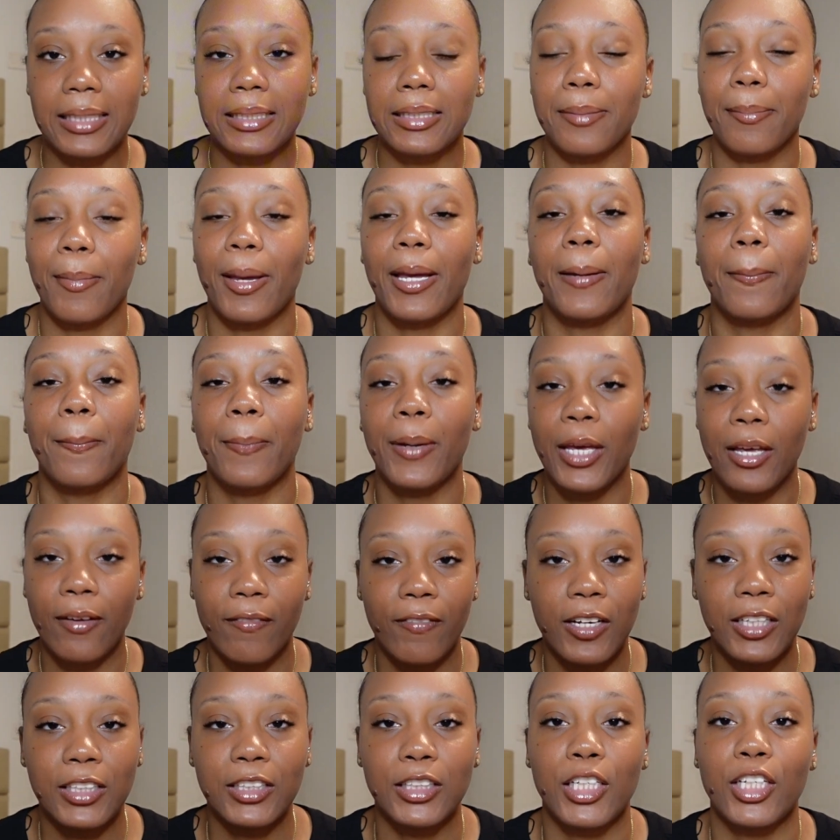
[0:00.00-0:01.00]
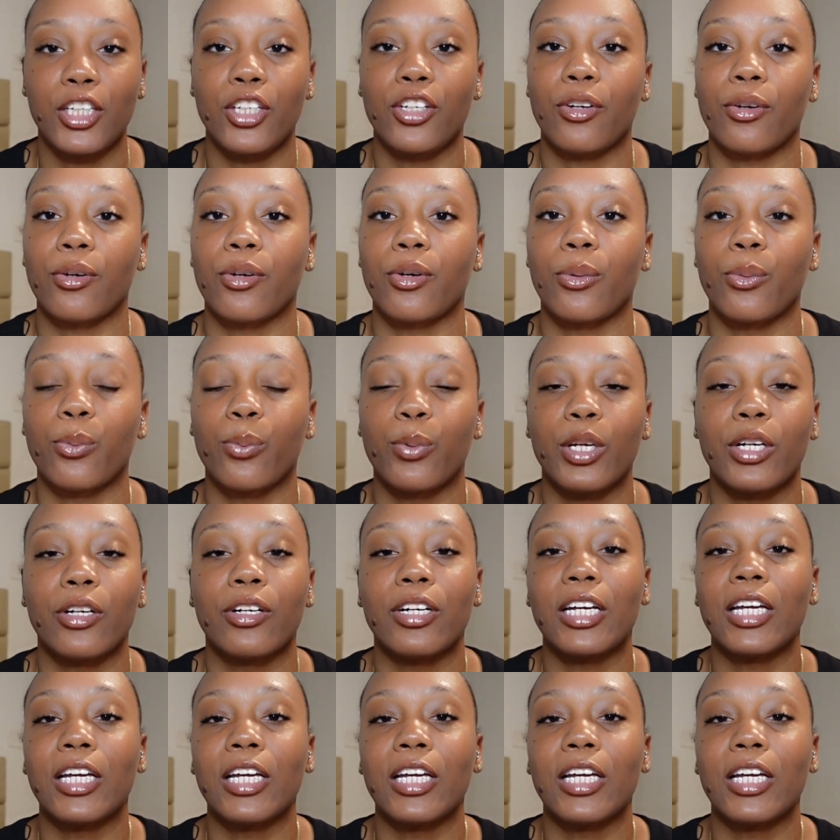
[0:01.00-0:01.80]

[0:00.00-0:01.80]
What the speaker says: to make pivots in your career.